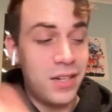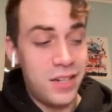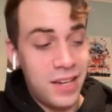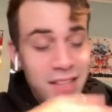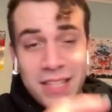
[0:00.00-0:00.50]

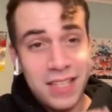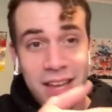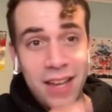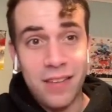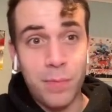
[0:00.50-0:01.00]
In this
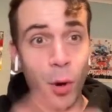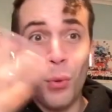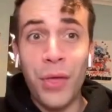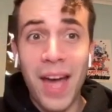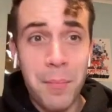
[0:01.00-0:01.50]
case,
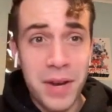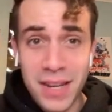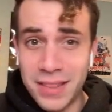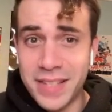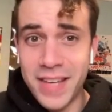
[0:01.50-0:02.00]
both happened
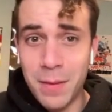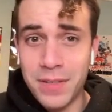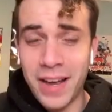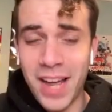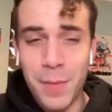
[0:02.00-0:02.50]
at the same
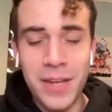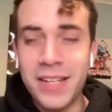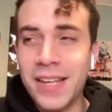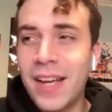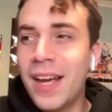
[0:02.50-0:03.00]
time, and it...